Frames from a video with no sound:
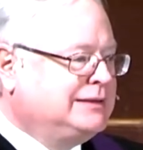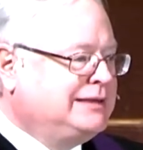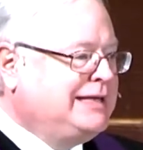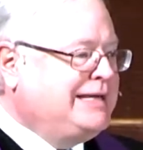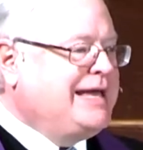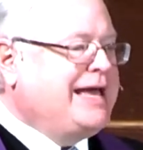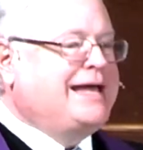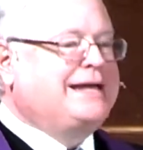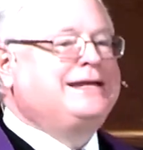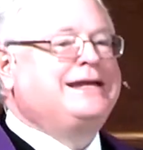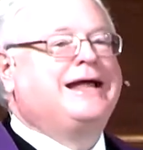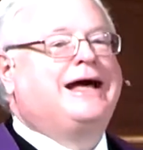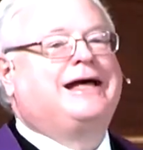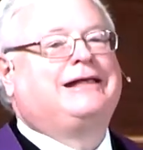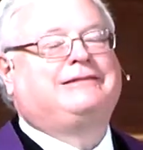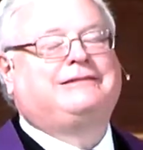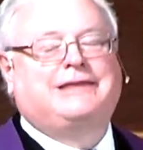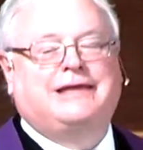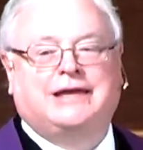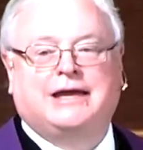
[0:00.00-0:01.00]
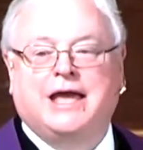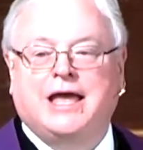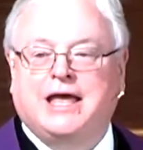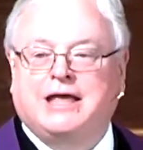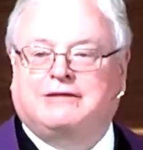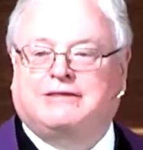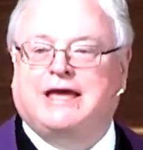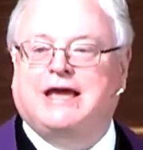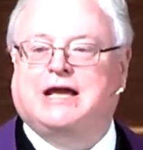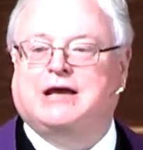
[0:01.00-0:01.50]
He had nothing.
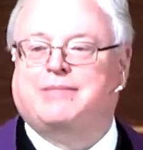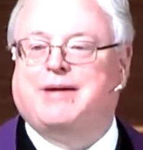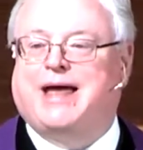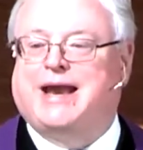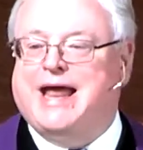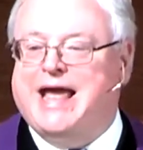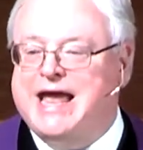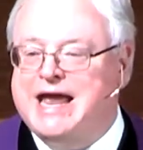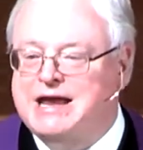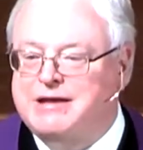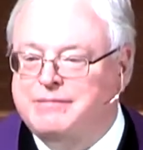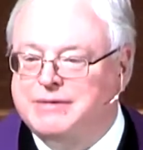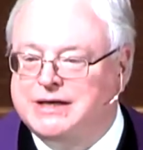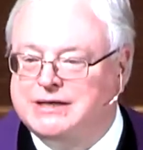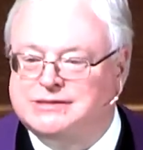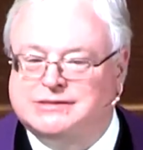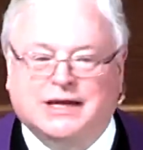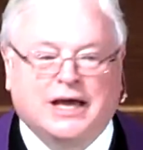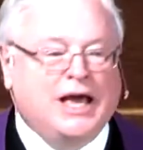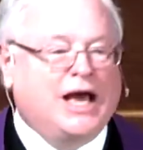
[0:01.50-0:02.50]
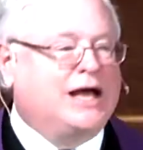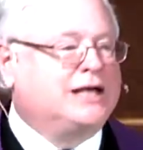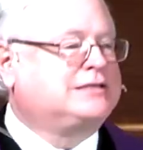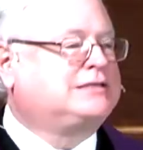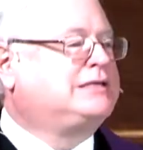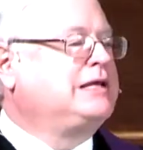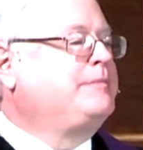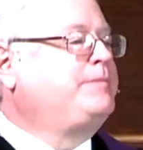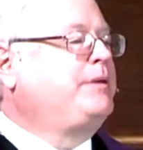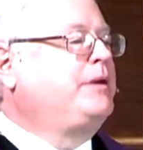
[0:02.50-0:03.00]
Think about Amos, a
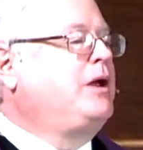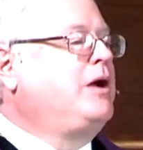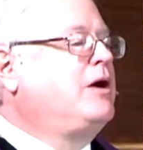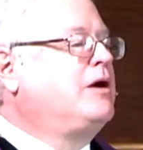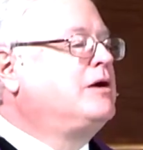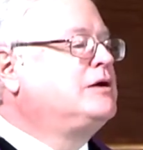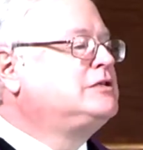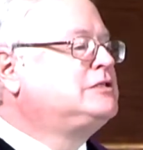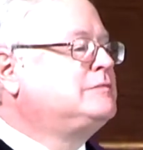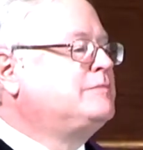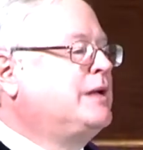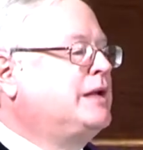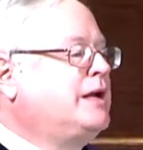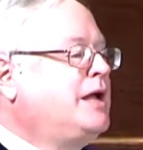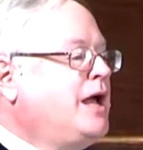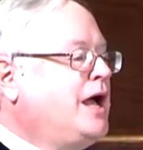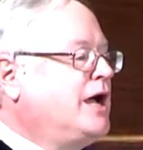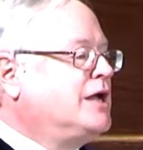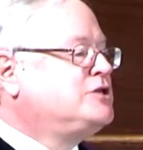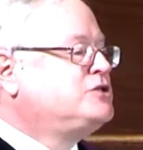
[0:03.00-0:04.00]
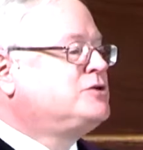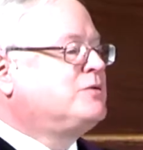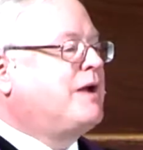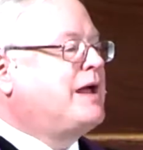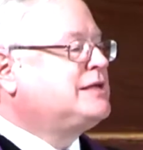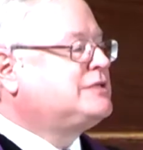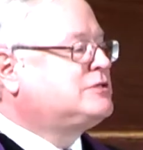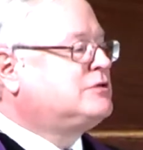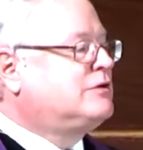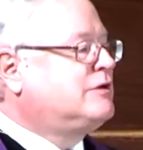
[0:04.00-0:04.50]
simple herdsman, a
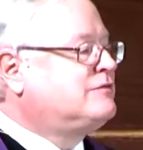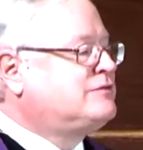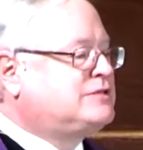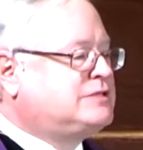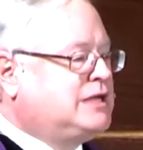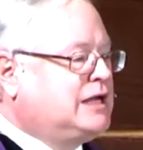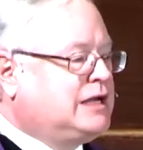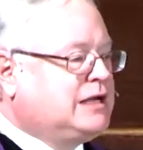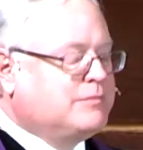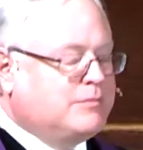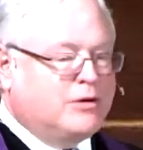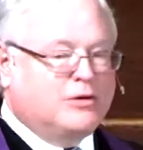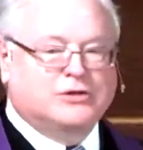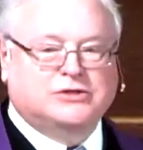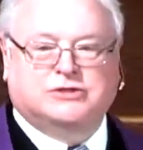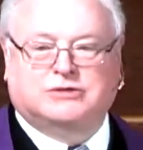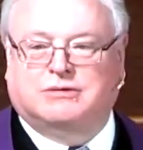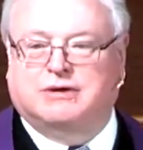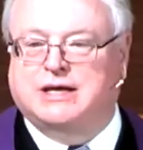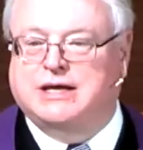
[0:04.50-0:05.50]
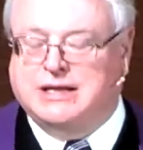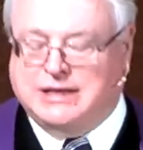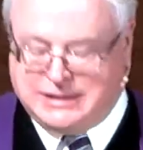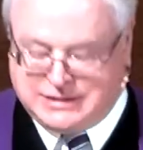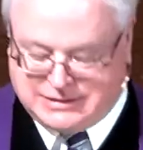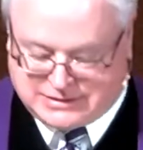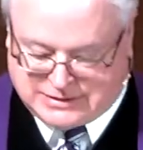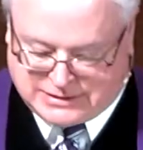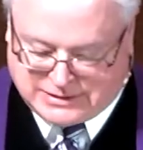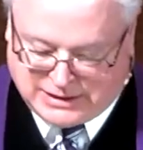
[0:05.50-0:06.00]
dresser of sycamore
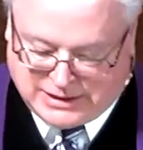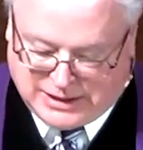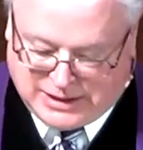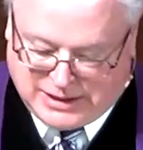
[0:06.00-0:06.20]
trees.